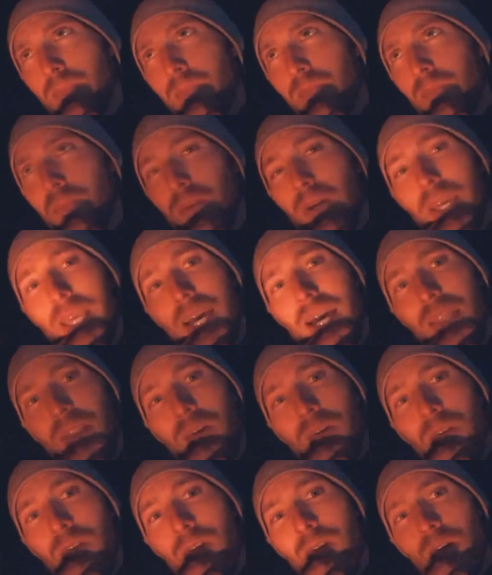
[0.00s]
but yeah,
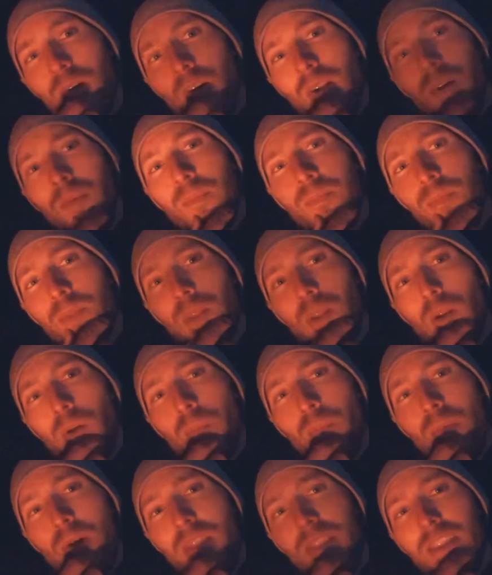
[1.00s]
they're they're on a little
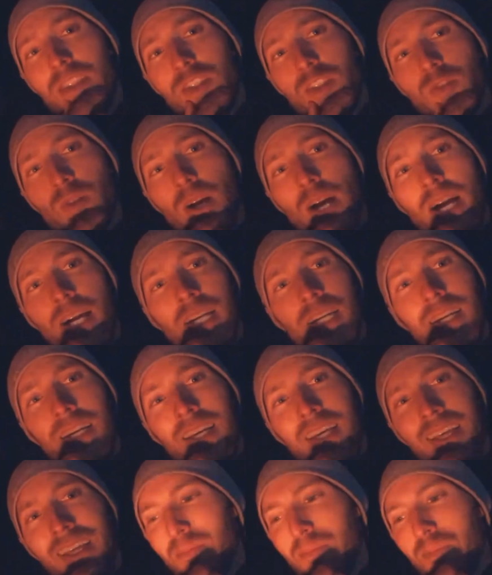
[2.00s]
month track.
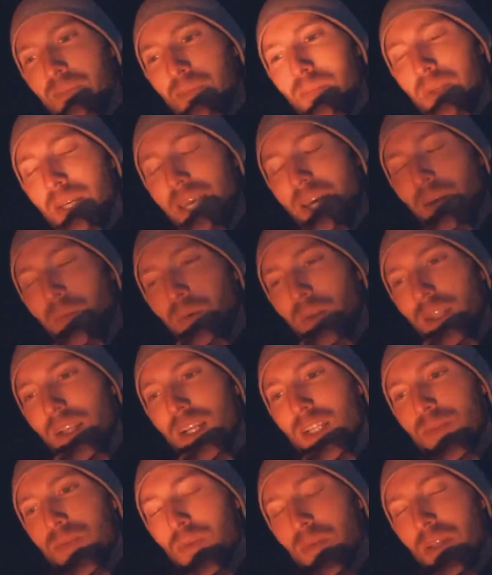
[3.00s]
But yeah, really
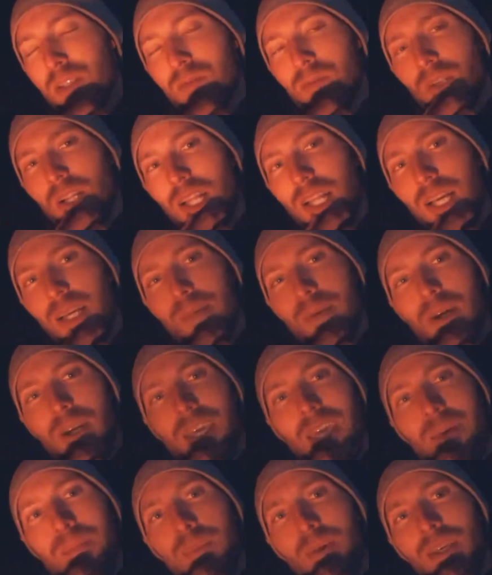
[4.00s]
nice people. That's what I like about
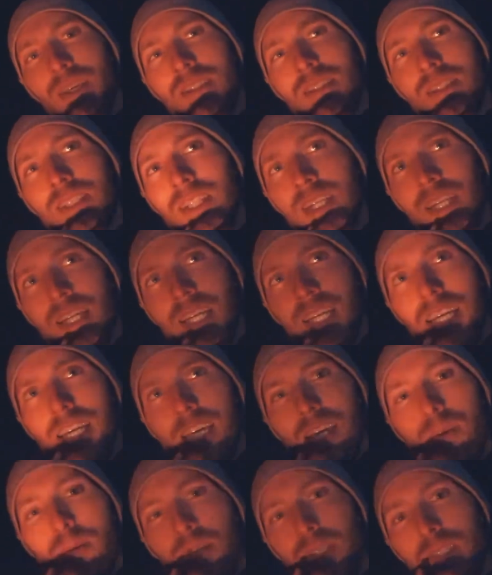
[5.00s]
camping is
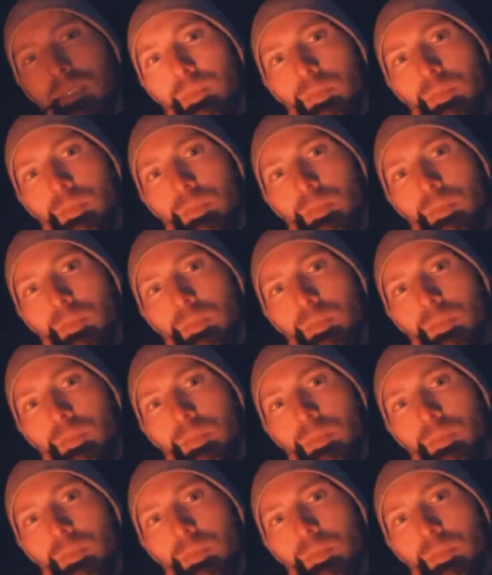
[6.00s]
we some